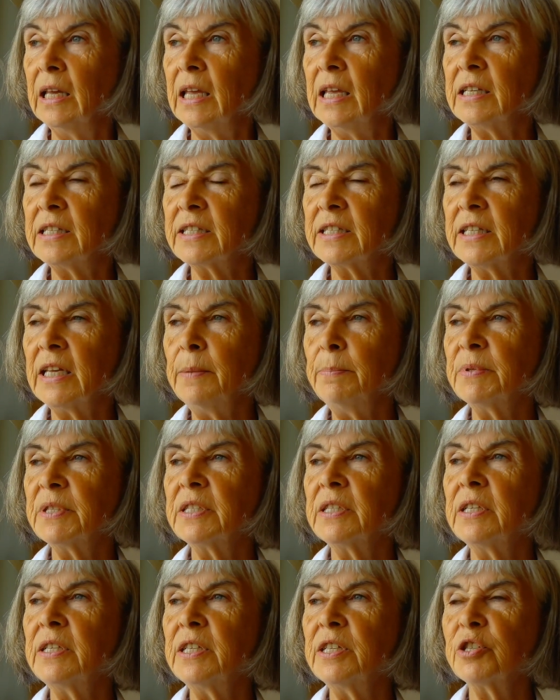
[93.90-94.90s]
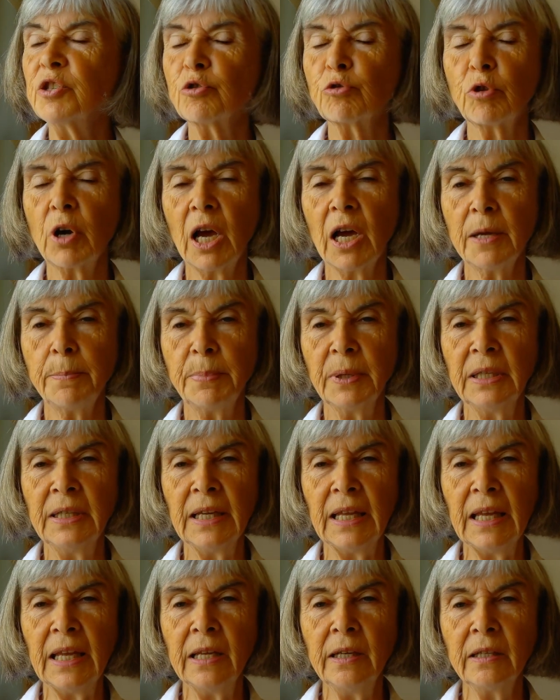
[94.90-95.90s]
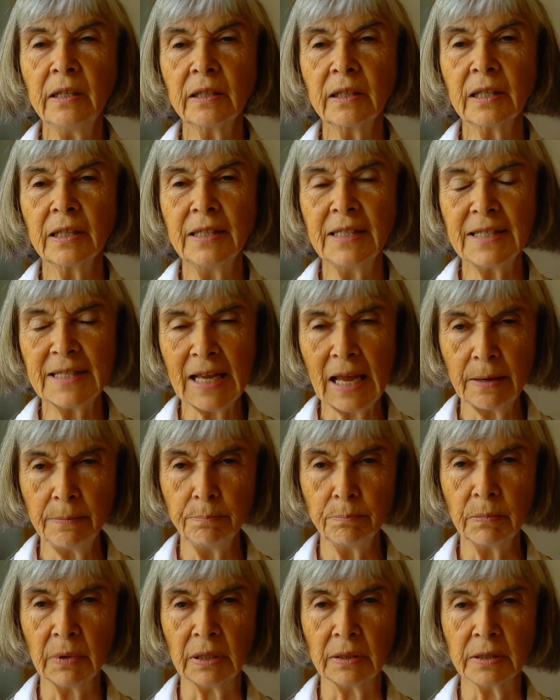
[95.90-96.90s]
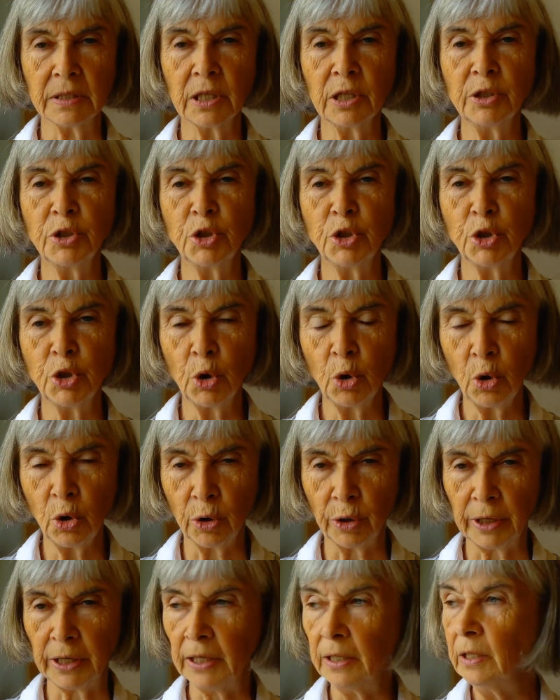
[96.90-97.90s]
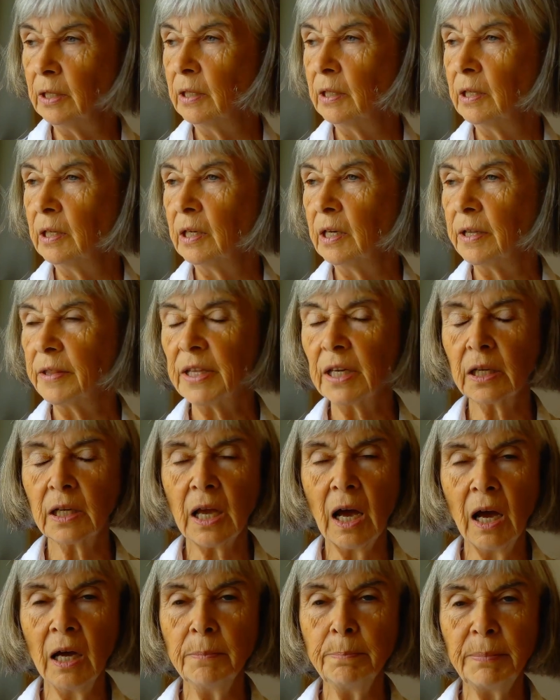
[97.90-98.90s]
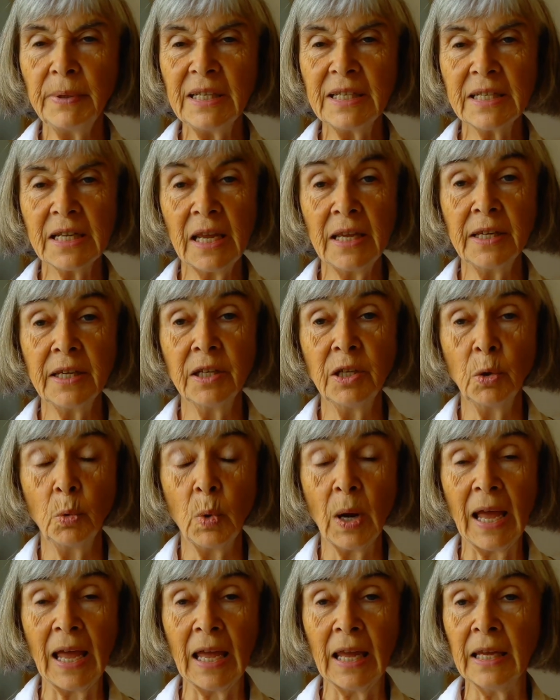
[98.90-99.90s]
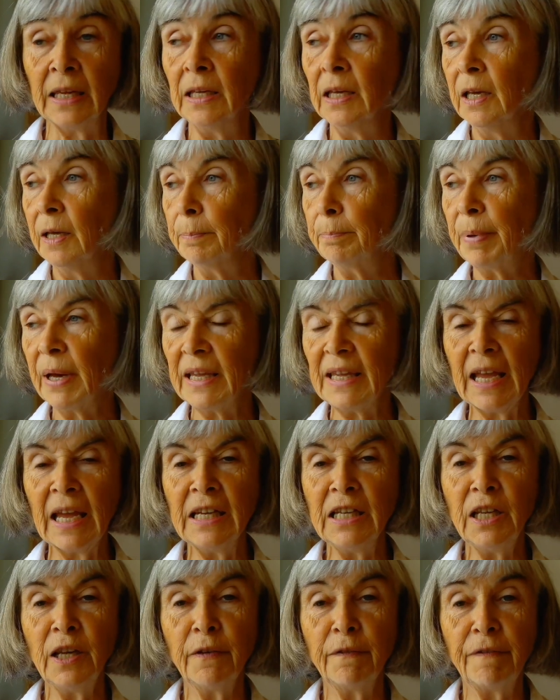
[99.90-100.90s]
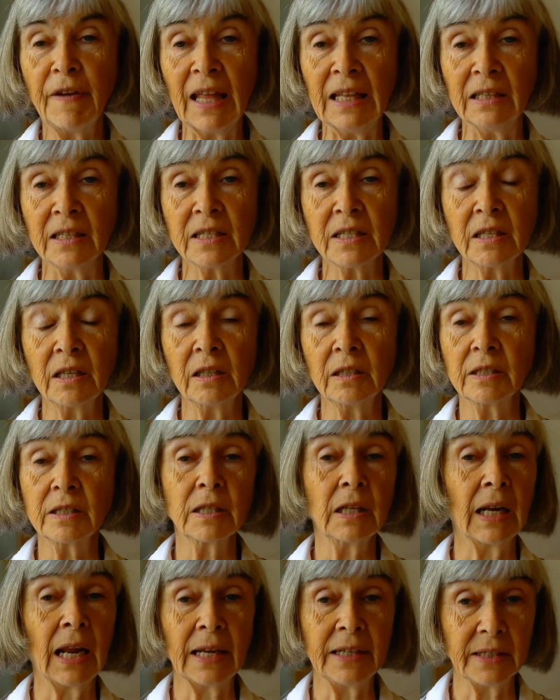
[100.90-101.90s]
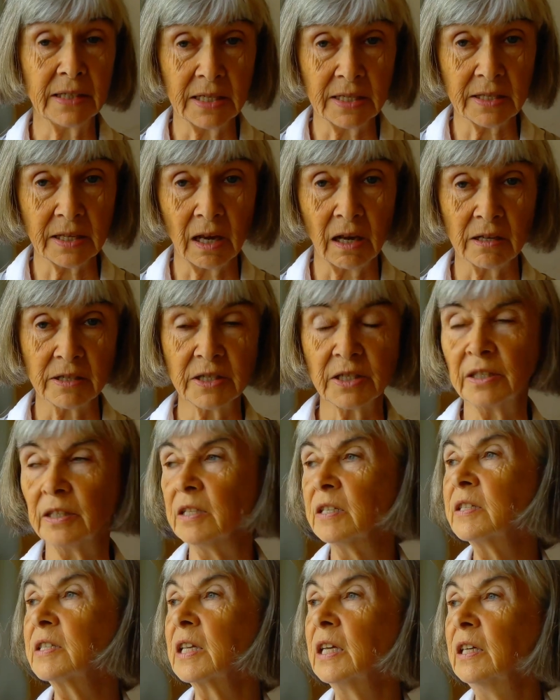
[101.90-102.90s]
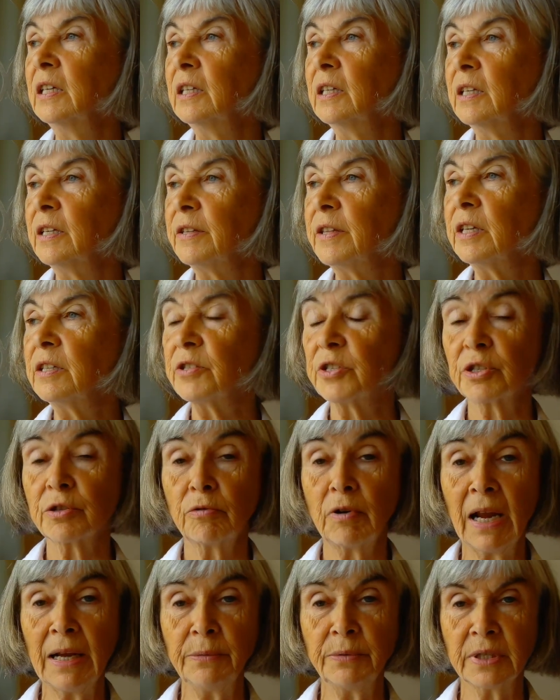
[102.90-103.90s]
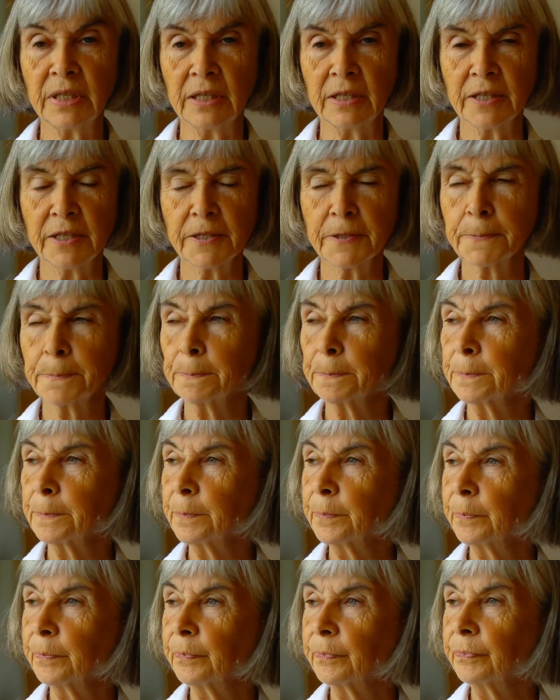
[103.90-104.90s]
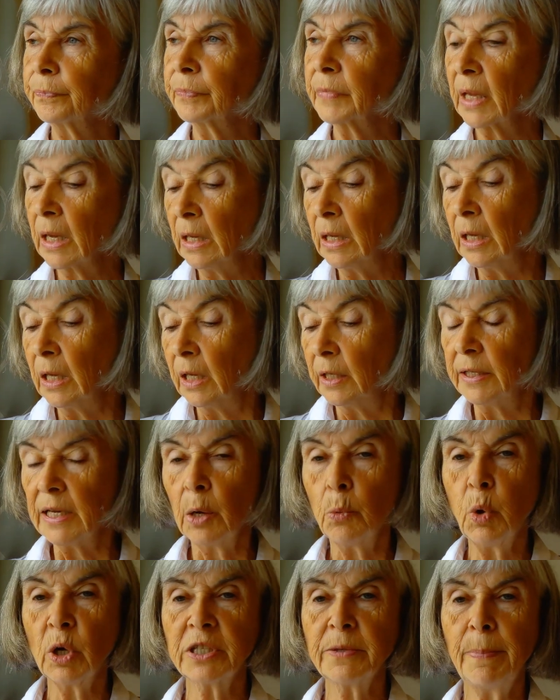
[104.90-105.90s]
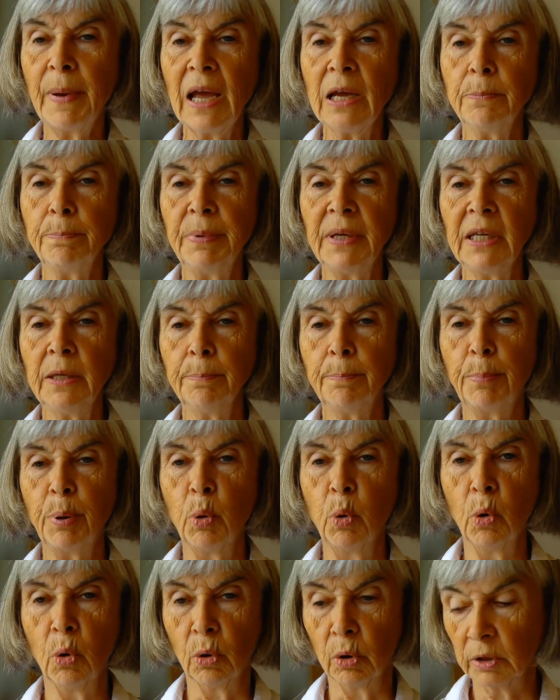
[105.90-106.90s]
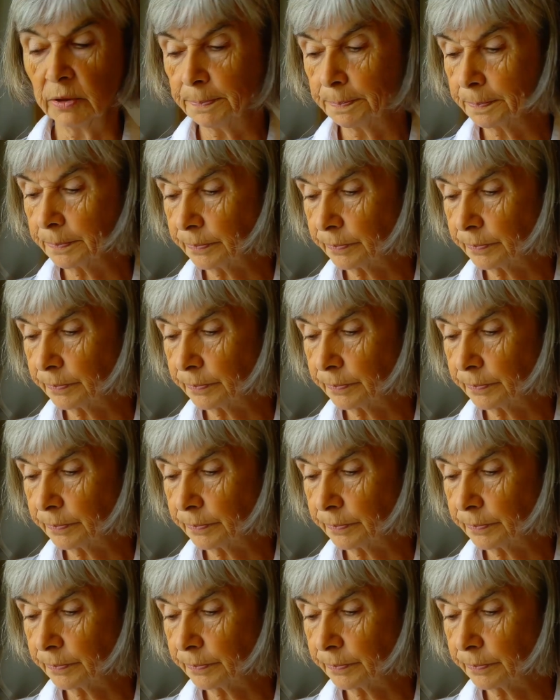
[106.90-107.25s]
It seems to describe an inner contentment, a joy that can't be taken away by any events that, like disasters, that surround us. Now, what about being poor?